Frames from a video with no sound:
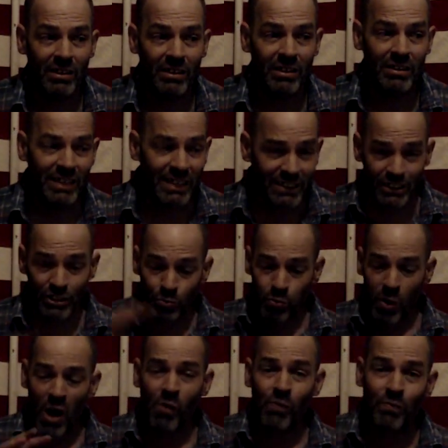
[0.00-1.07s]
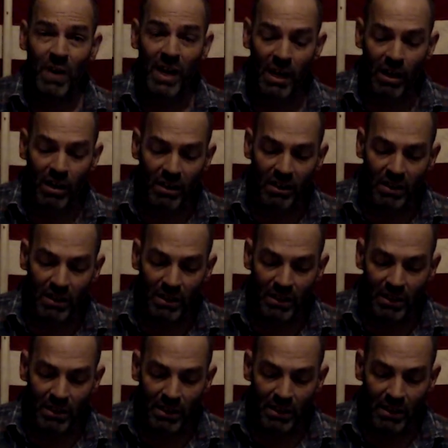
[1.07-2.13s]
This is welfare.
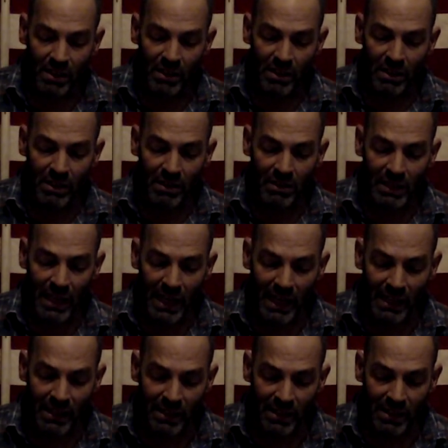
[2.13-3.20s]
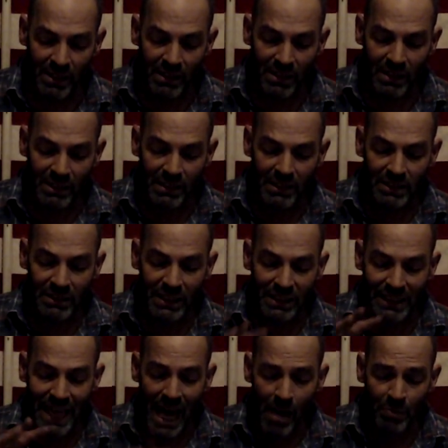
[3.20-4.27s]
Okay? See,
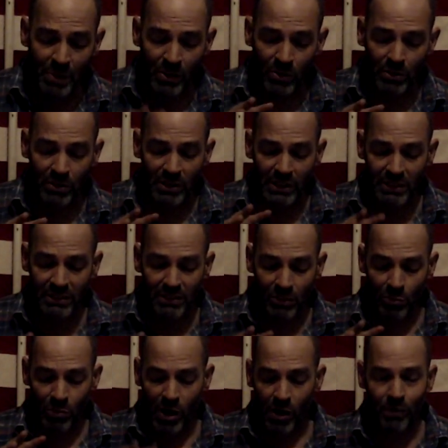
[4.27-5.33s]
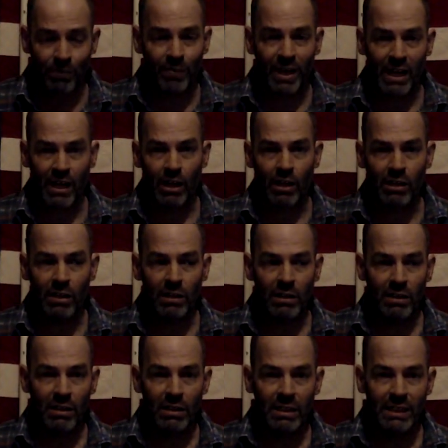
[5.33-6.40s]
capitalist welfare
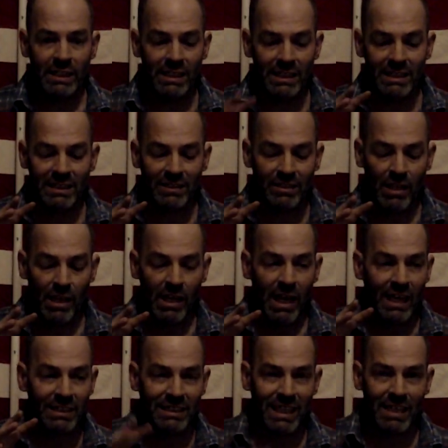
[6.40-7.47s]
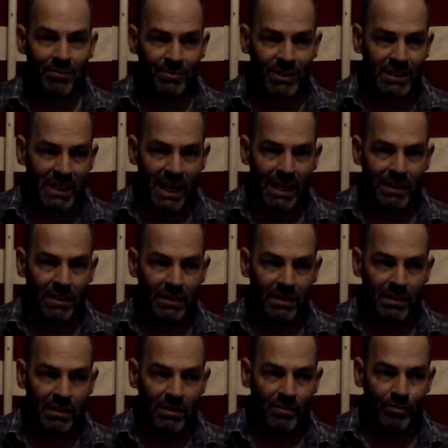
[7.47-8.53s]
is a safety net
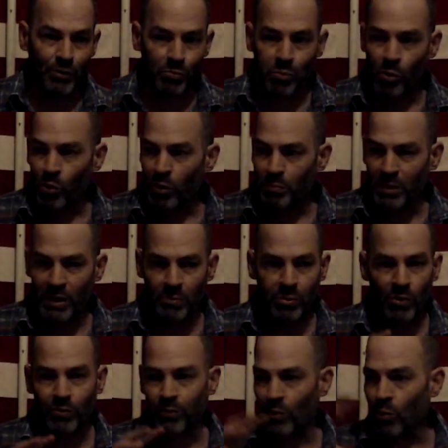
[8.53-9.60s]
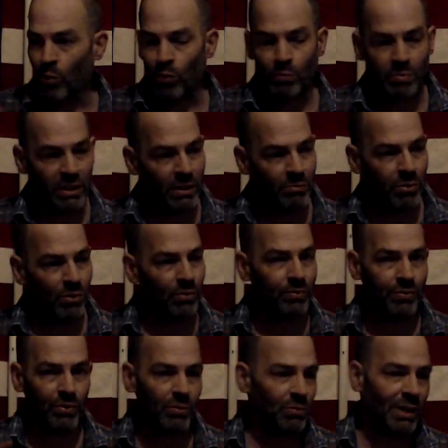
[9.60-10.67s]
for poor people, for old people,
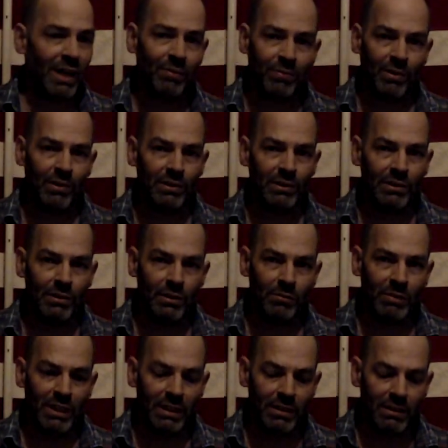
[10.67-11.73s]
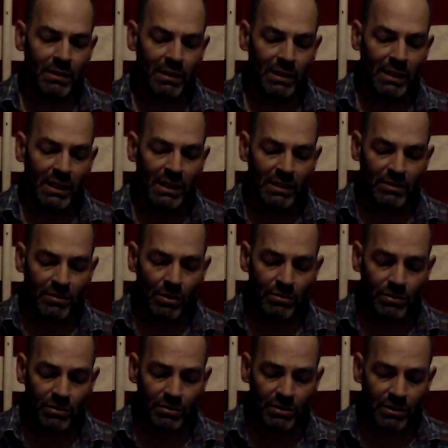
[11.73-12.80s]
for whatever. You know what I mean? And
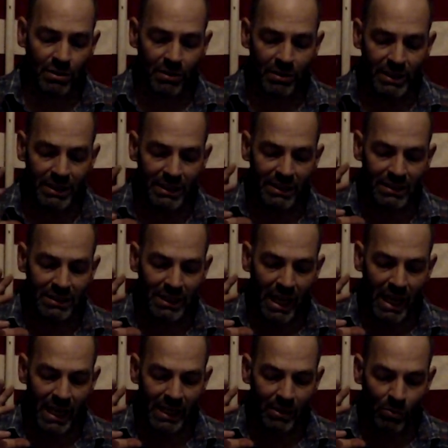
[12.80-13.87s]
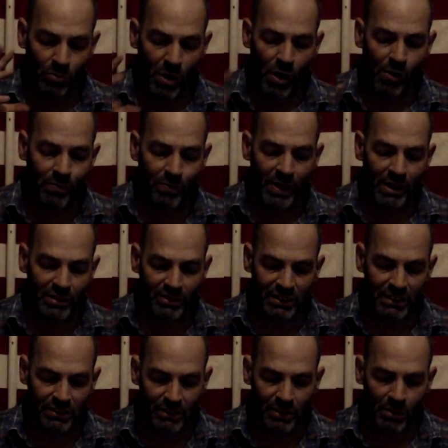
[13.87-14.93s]
Social Security is a welfare
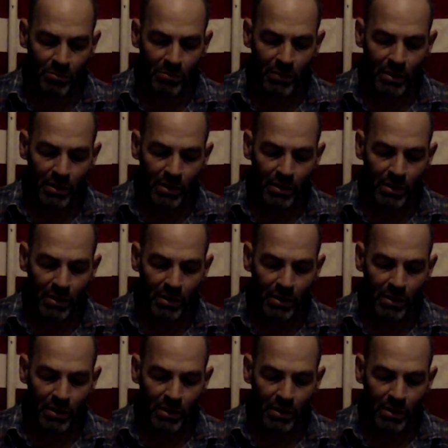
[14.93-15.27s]
system.